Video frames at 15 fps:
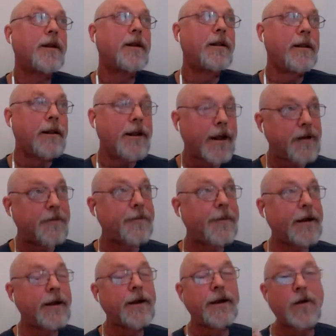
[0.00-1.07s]
led
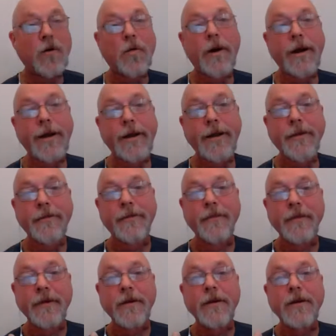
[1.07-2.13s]
me in a way
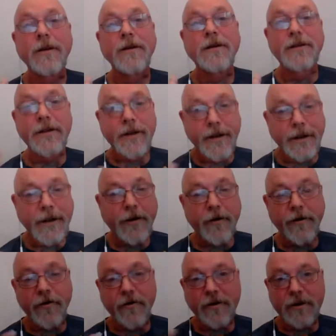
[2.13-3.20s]
to
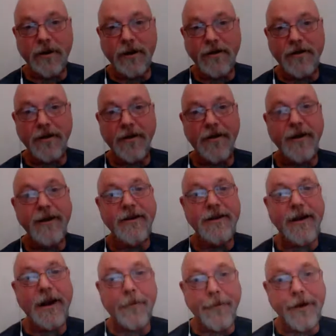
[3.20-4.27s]
hear there was lots of
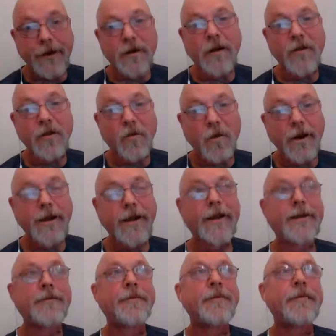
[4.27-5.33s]
things happening on the
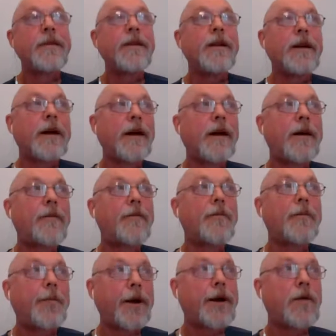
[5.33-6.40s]
way.
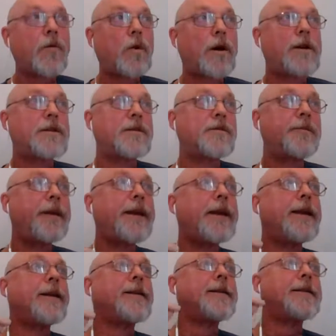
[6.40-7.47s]
But it was
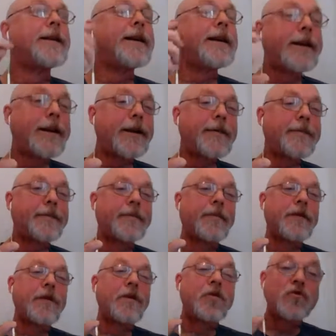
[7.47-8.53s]
me
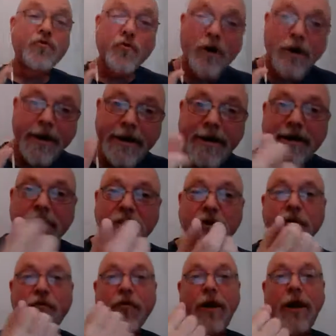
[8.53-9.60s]
trying
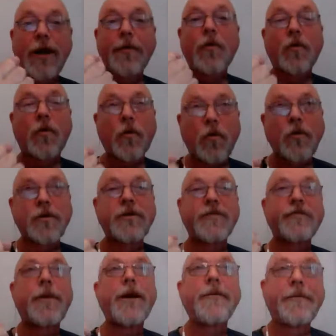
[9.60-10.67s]
to grab a hold
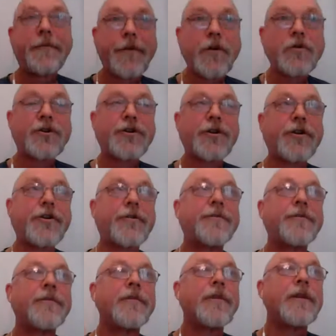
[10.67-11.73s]
of my future